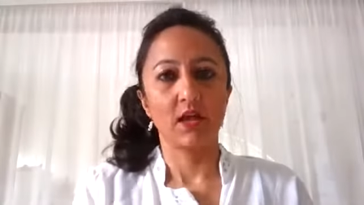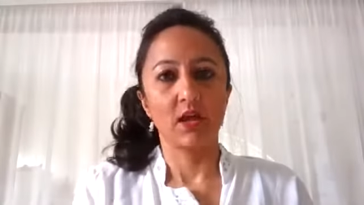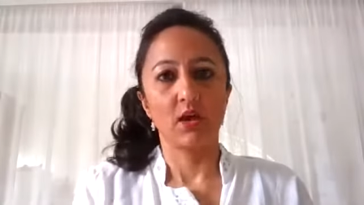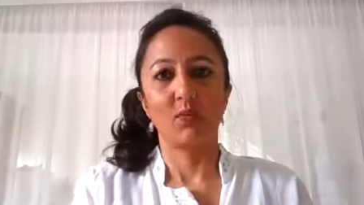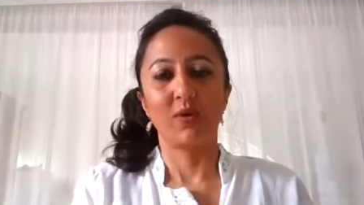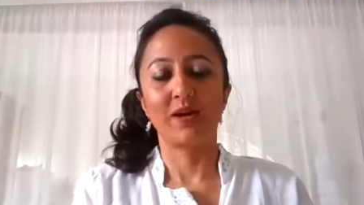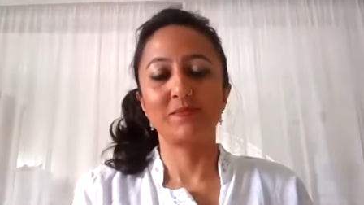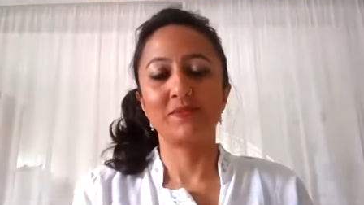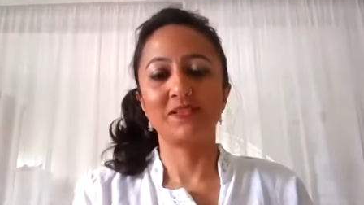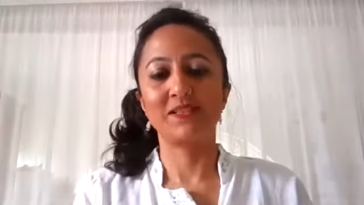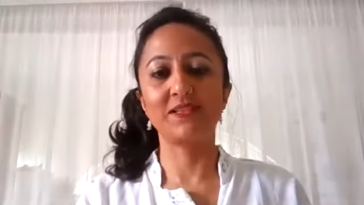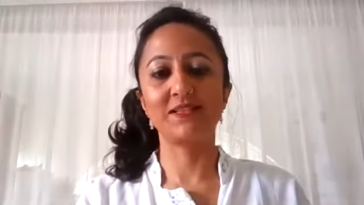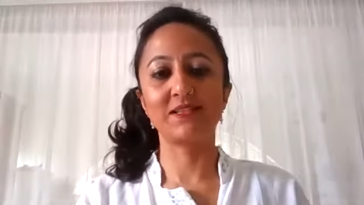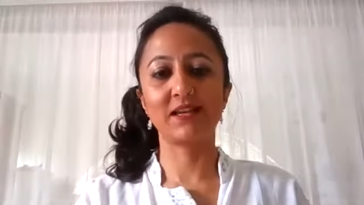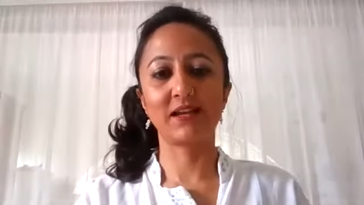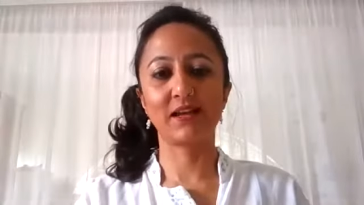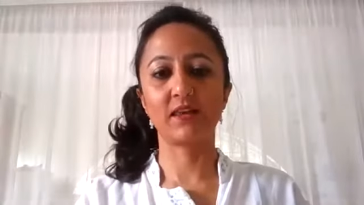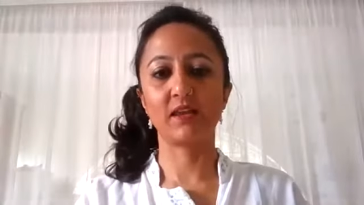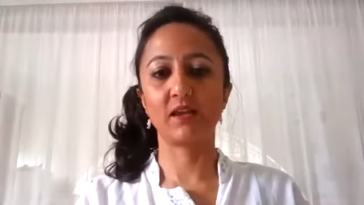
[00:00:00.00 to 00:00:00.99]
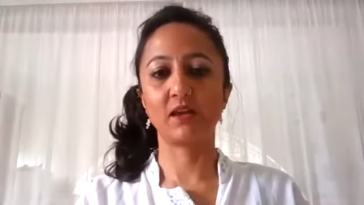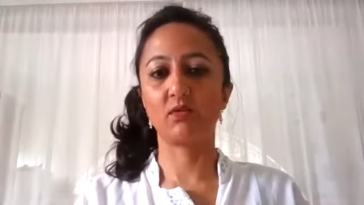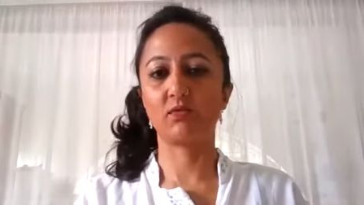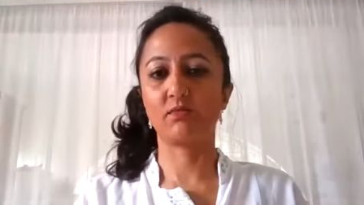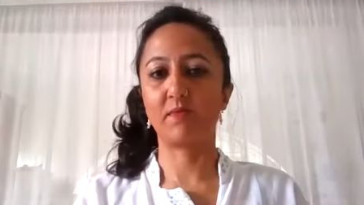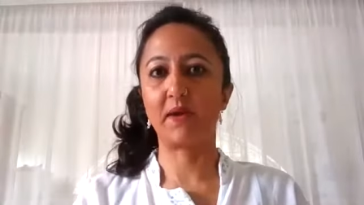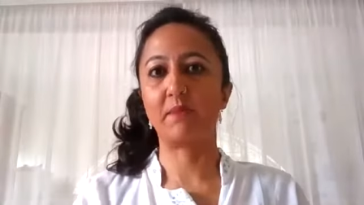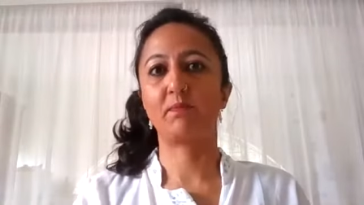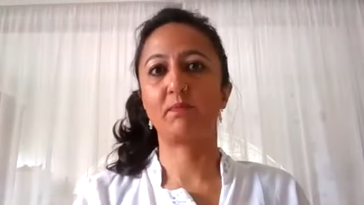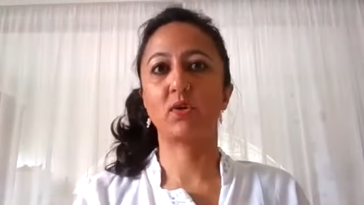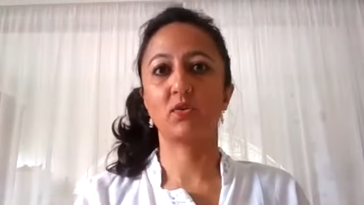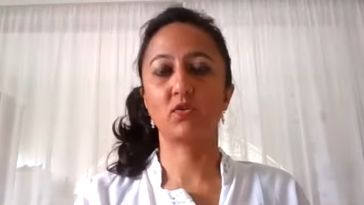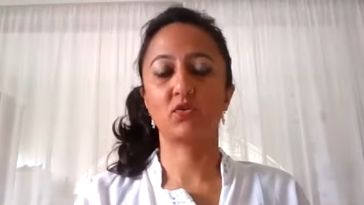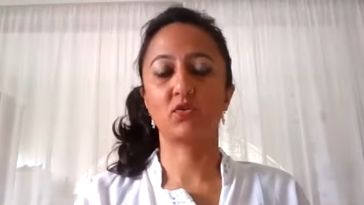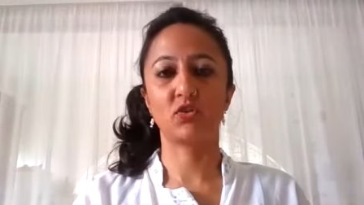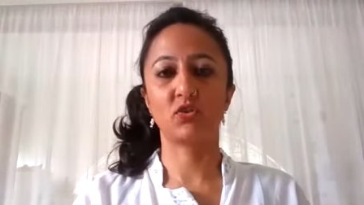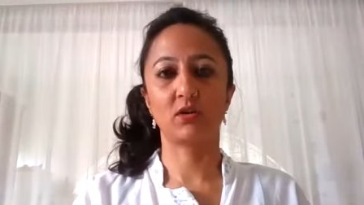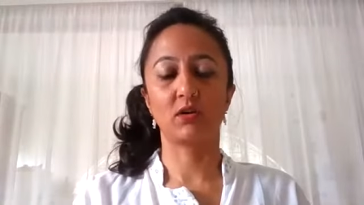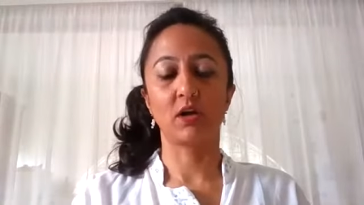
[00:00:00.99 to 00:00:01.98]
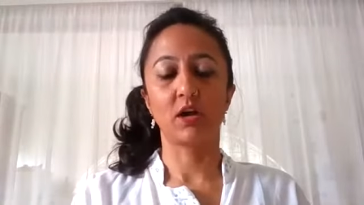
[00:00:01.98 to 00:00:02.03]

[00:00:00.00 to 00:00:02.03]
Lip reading: When I'm sitting, I think of my posture,